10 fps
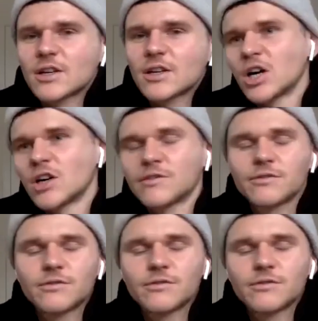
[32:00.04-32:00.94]

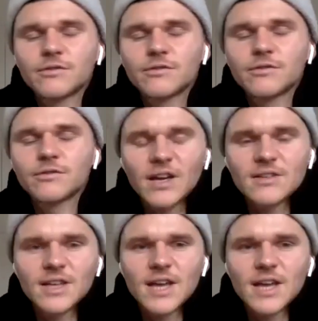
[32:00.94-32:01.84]
2.5, almost
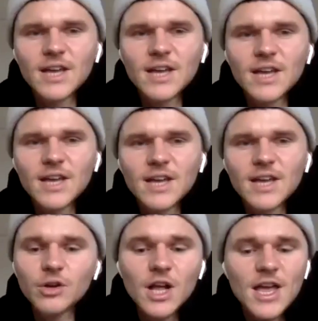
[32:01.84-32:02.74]
3,000 calories an
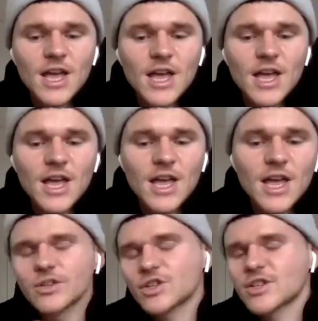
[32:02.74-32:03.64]
hour. So it was
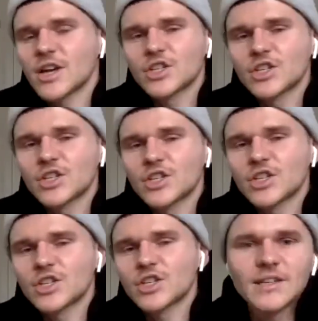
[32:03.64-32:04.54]
just that
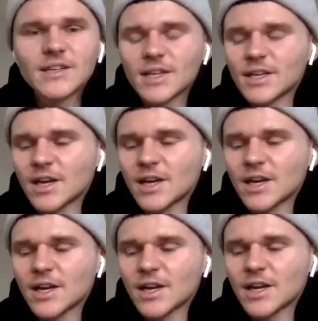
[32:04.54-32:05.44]
jump in speed
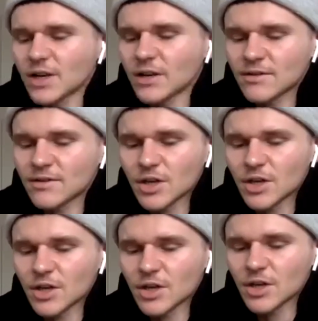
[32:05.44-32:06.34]
in strength.
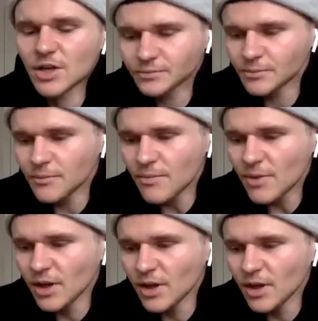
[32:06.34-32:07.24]
So
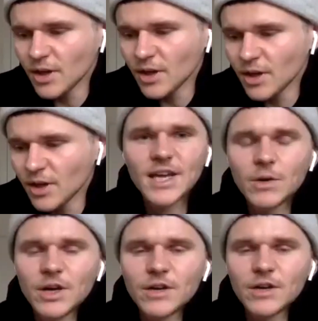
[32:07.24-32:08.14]
that was
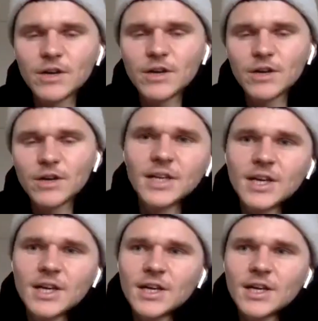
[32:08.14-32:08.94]
our takeaway from it,